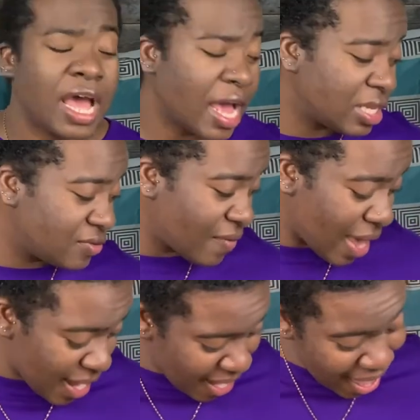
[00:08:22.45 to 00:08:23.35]
as
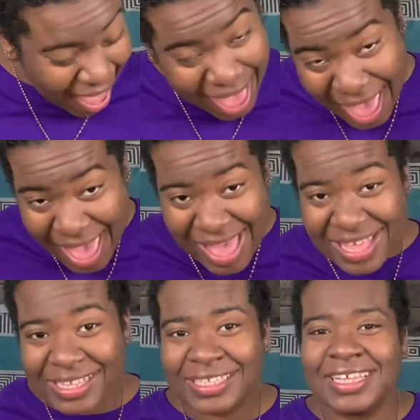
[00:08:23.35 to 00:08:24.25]
well
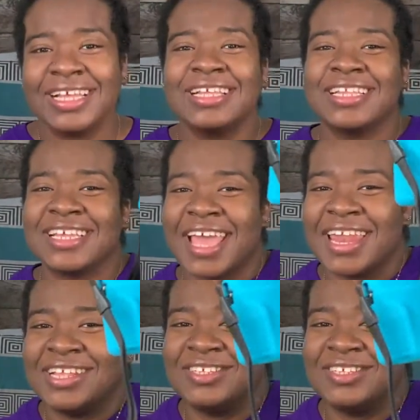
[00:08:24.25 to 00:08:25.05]
as the Canon